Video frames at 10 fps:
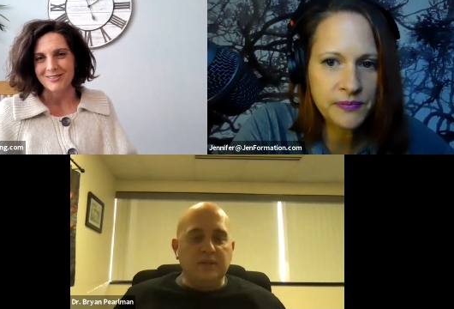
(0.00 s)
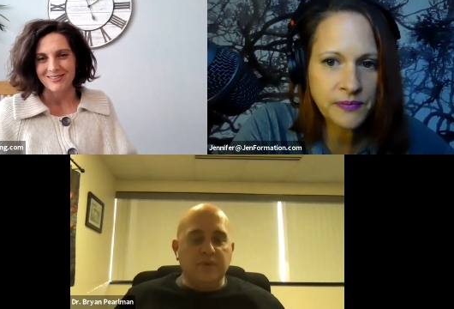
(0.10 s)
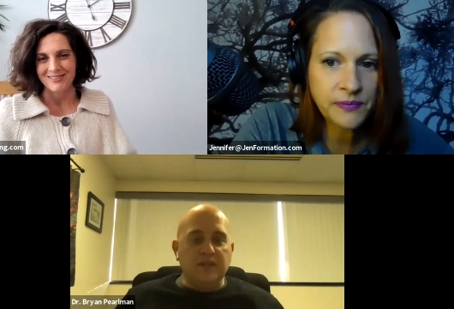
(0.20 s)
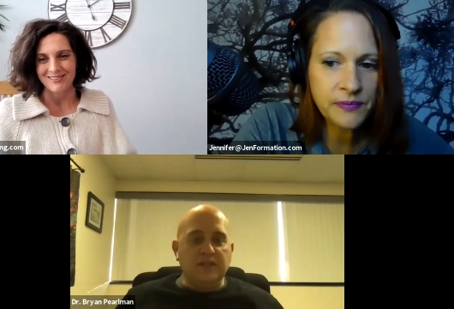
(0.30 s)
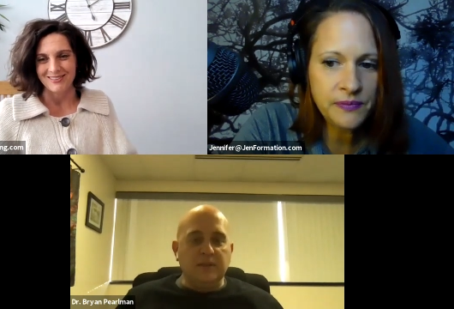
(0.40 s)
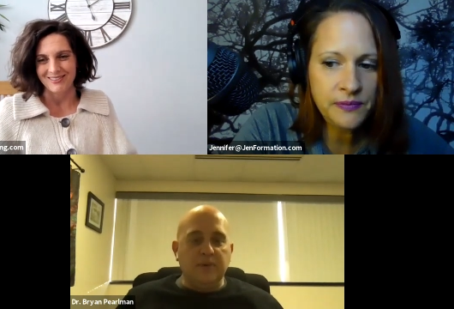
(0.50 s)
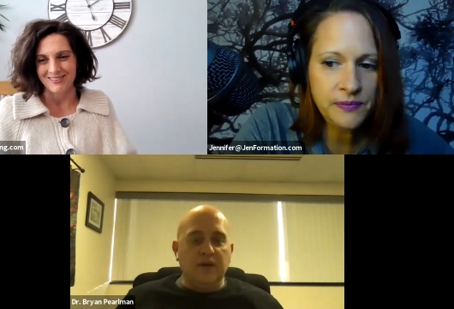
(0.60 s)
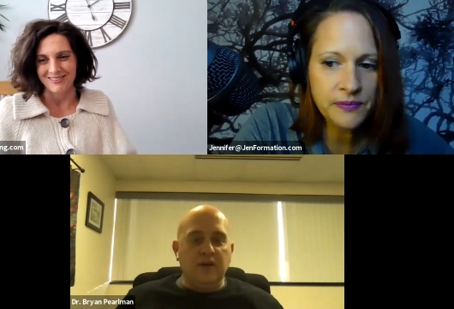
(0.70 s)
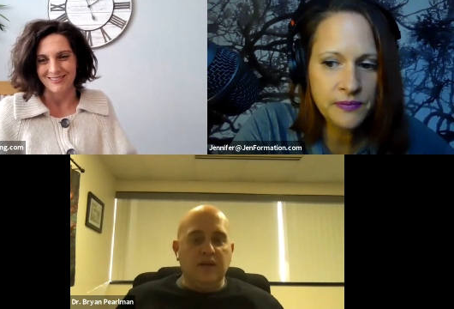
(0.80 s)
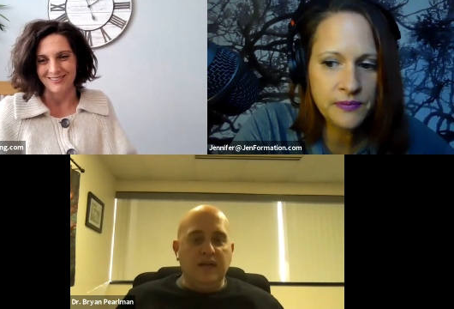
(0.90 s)
Speaker 1: I remember as a
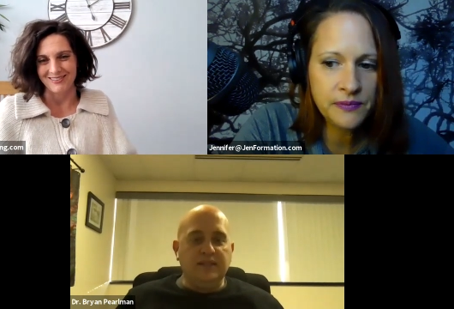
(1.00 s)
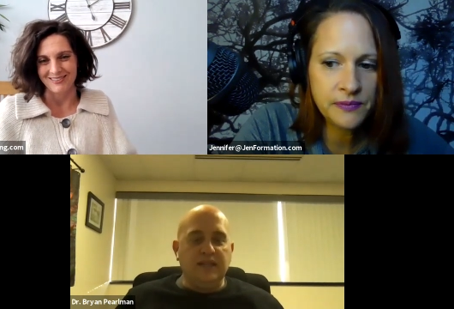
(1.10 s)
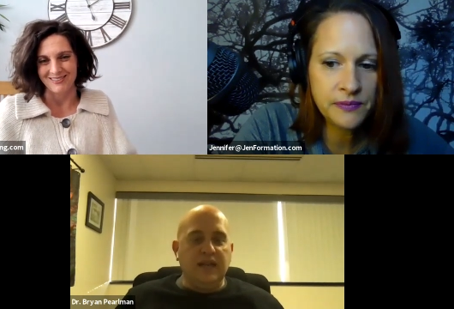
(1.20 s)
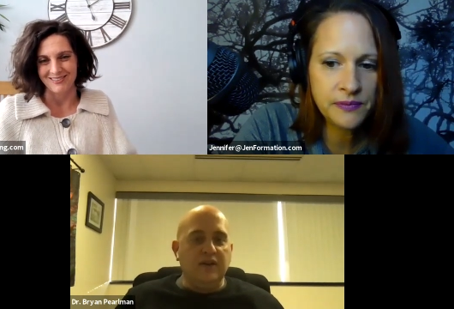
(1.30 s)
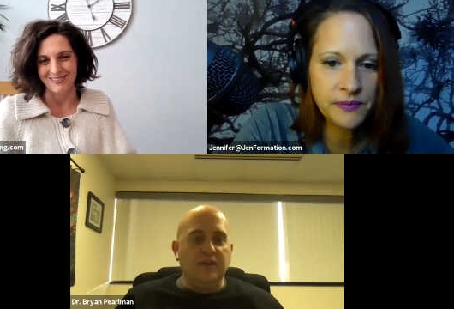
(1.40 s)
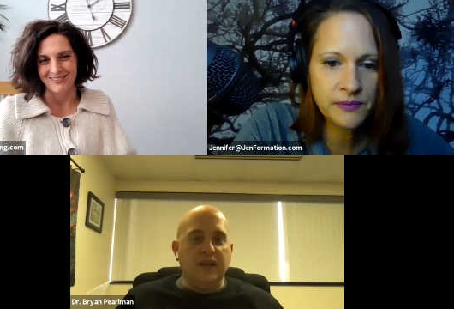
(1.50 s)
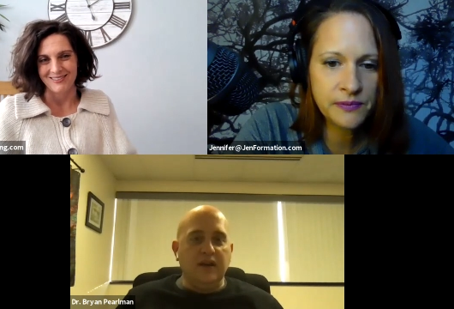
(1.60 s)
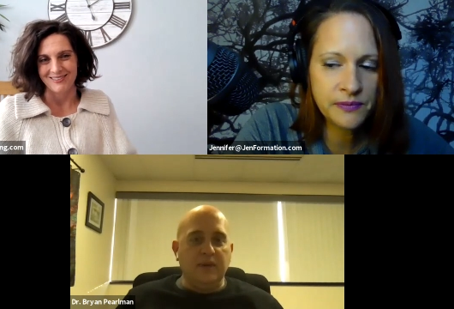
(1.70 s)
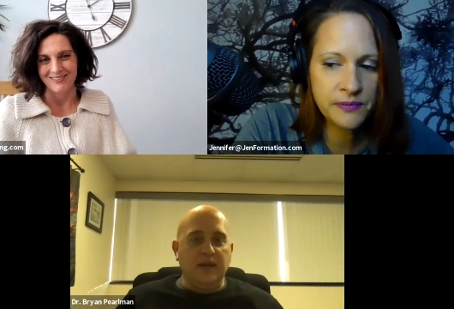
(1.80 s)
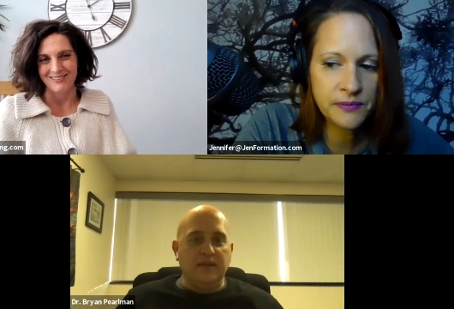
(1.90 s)
principal, I
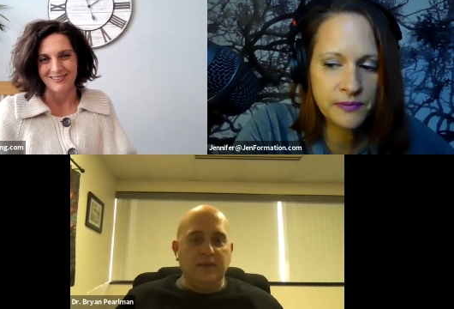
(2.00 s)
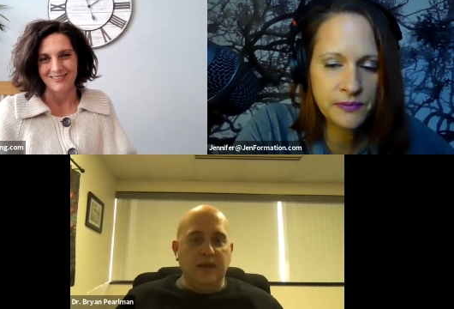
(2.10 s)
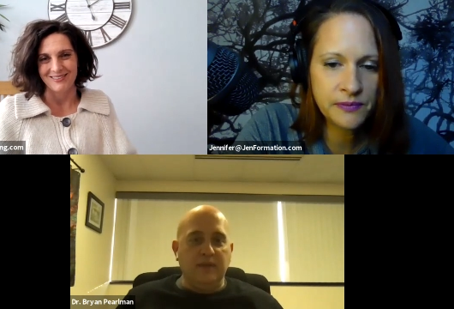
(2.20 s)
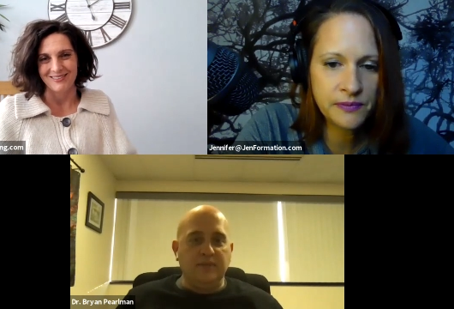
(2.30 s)
said I don't care